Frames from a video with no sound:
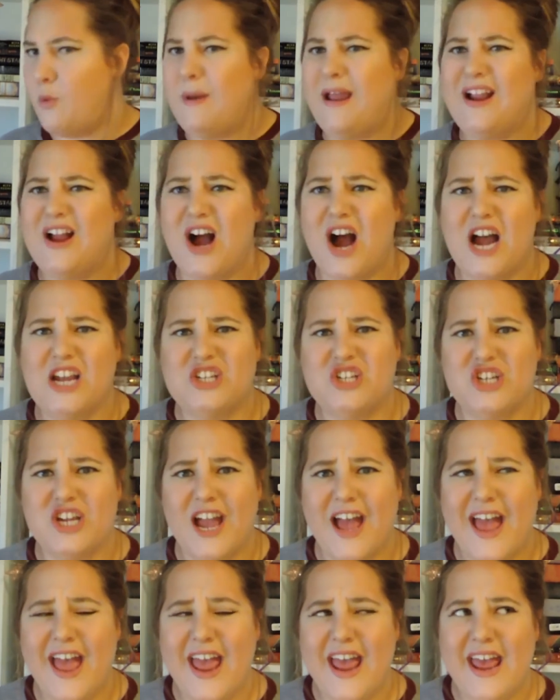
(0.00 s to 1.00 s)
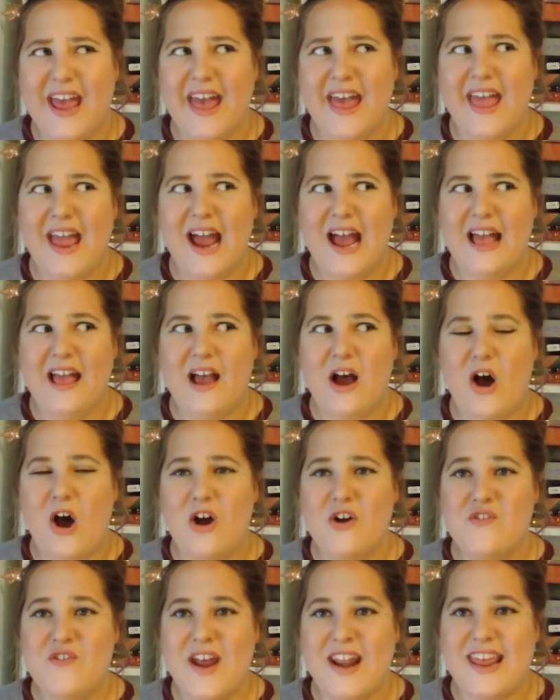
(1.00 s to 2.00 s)
Oh my gosh.
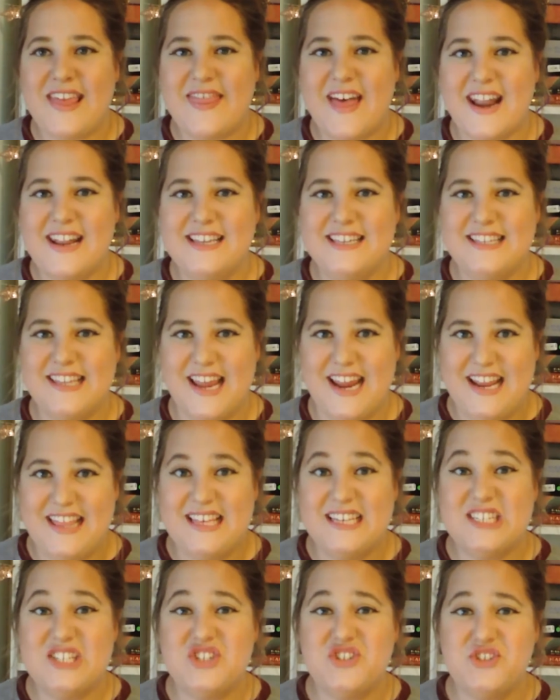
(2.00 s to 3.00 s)
Already, that is like the